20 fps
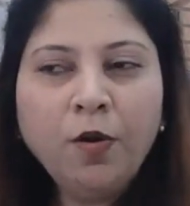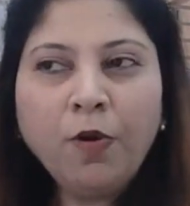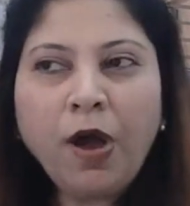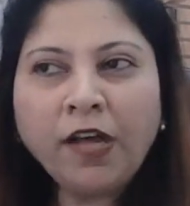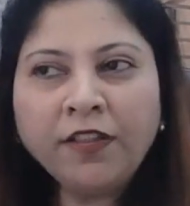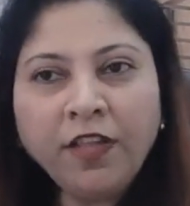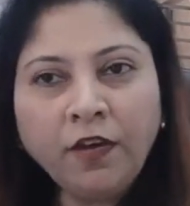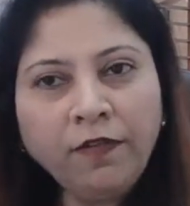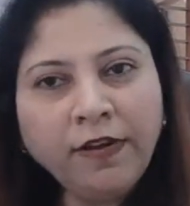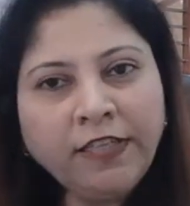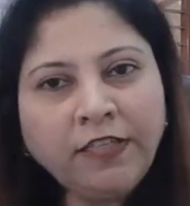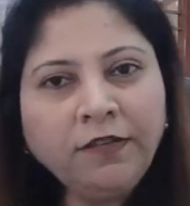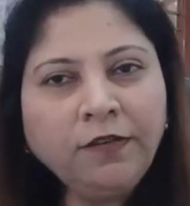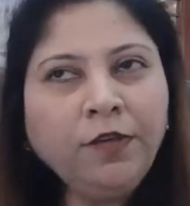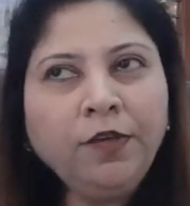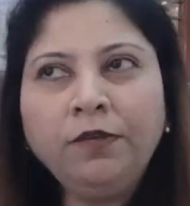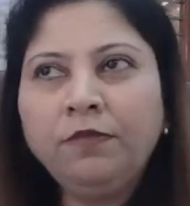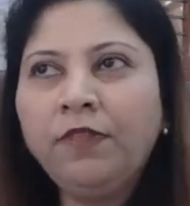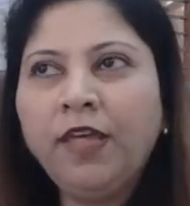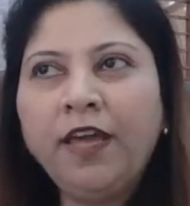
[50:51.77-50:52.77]
Otherwise,
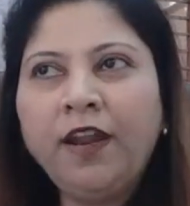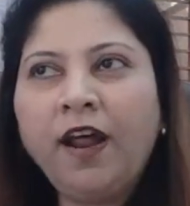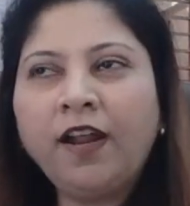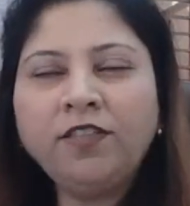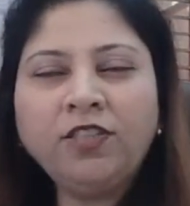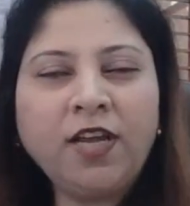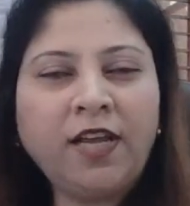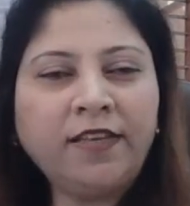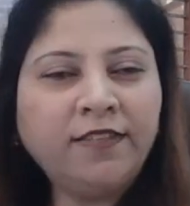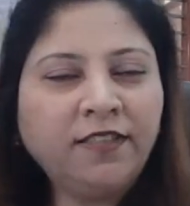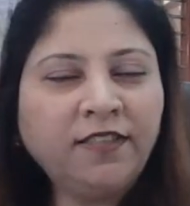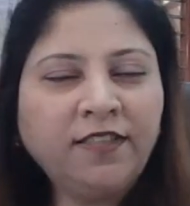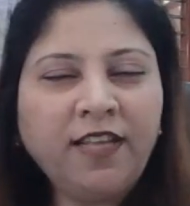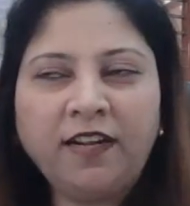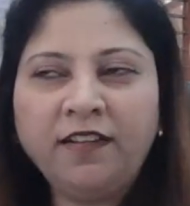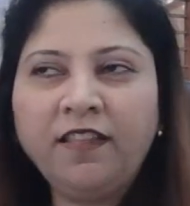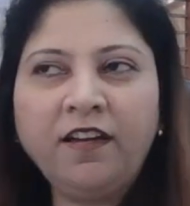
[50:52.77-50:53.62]
there are chances that